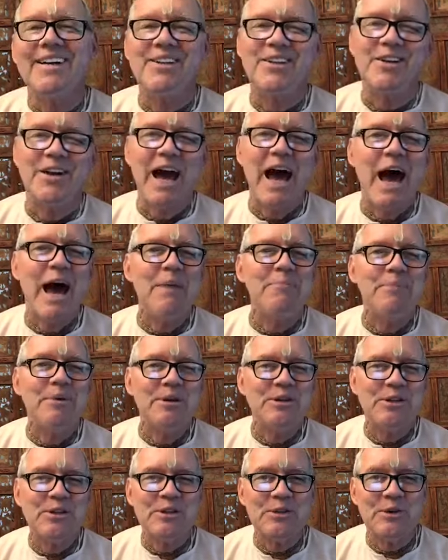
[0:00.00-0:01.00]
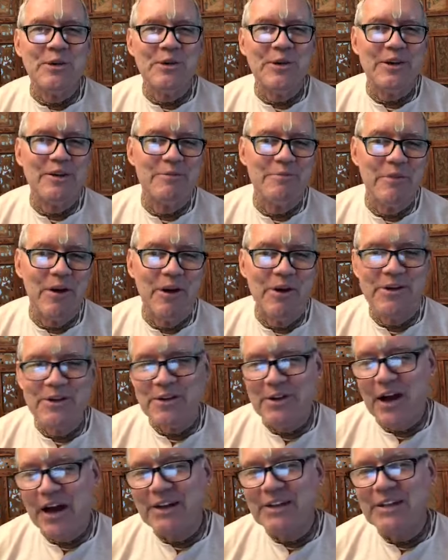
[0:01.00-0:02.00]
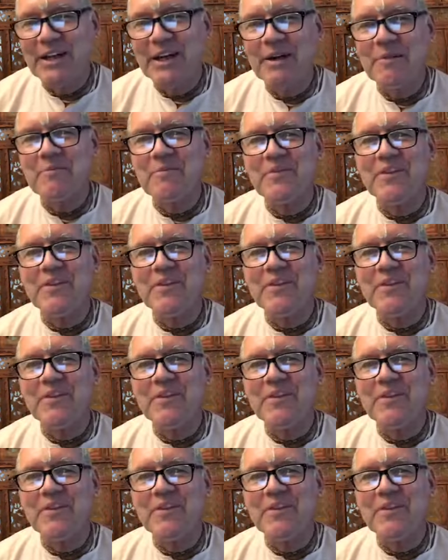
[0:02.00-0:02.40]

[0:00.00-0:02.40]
the happy story of Marj Yati.